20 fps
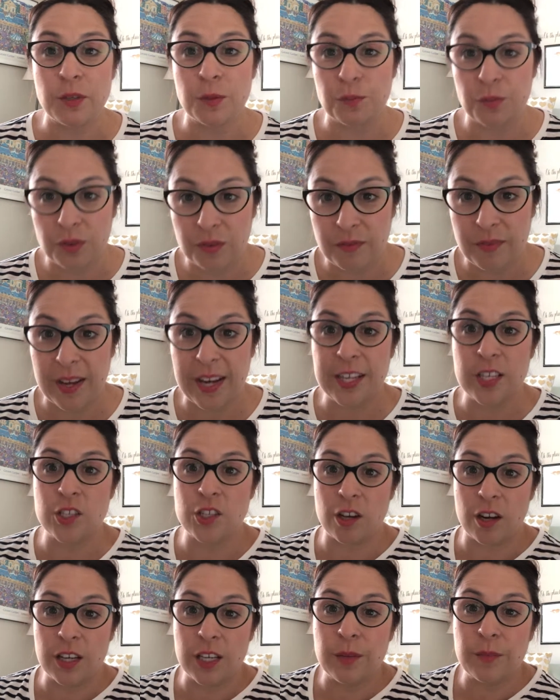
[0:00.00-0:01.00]
to provide
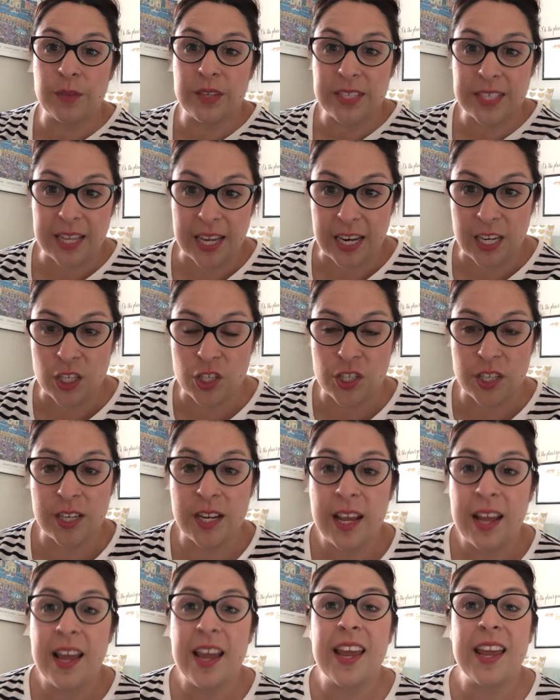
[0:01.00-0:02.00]

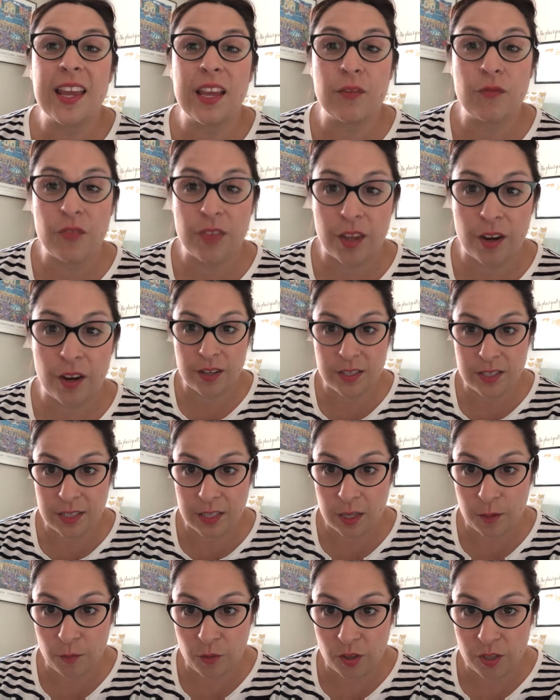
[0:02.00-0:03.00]
documentation if is
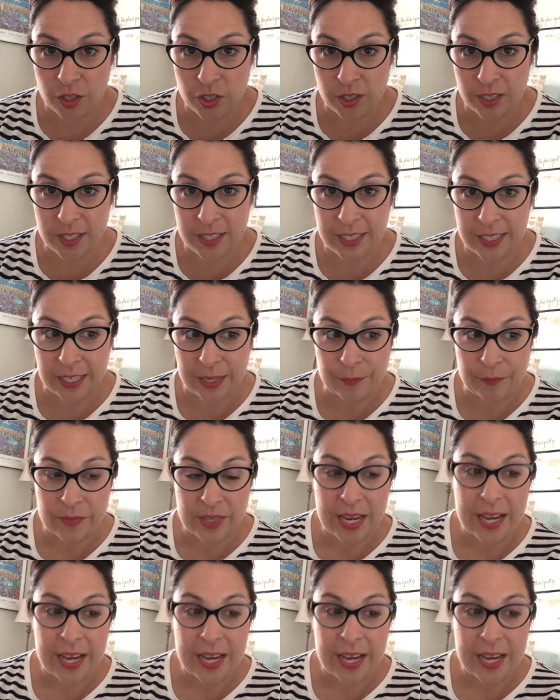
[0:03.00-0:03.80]
an emergency.